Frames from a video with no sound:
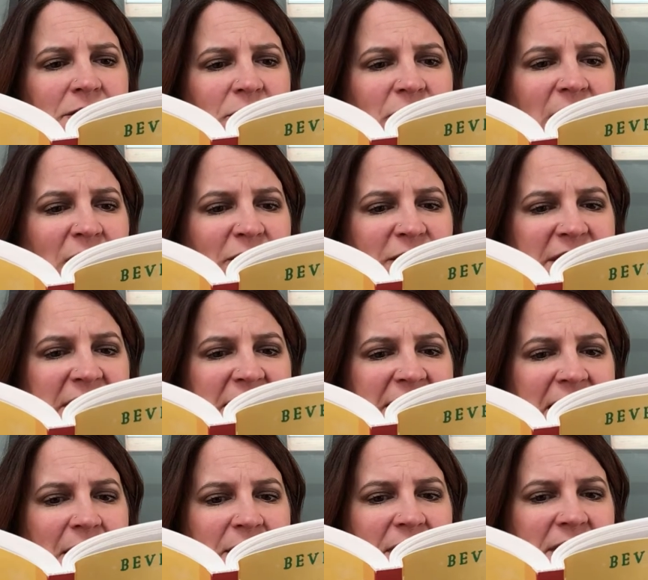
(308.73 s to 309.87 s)
Ralph was
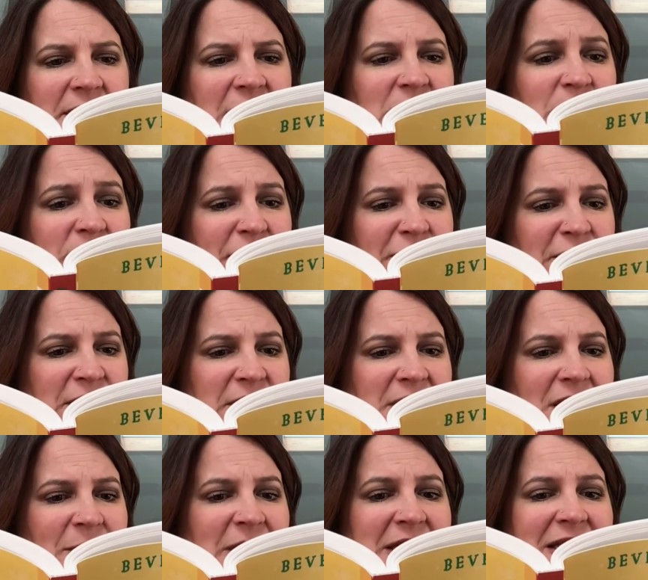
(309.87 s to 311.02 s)
astounded. This was the first
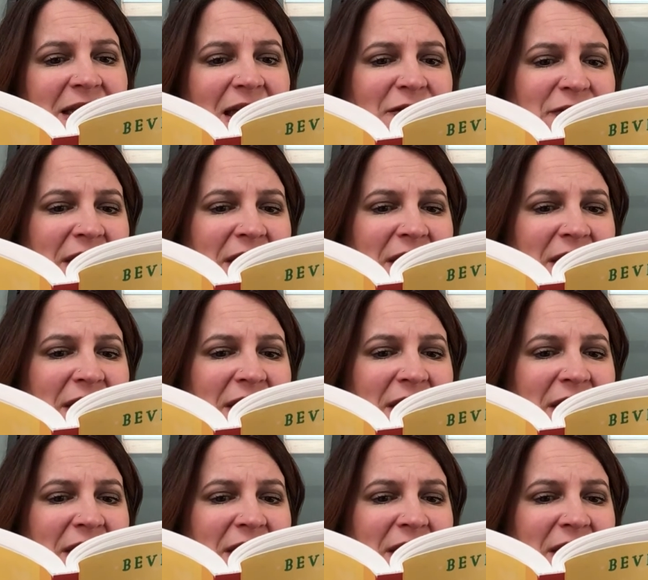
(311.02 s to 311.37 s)
time in his life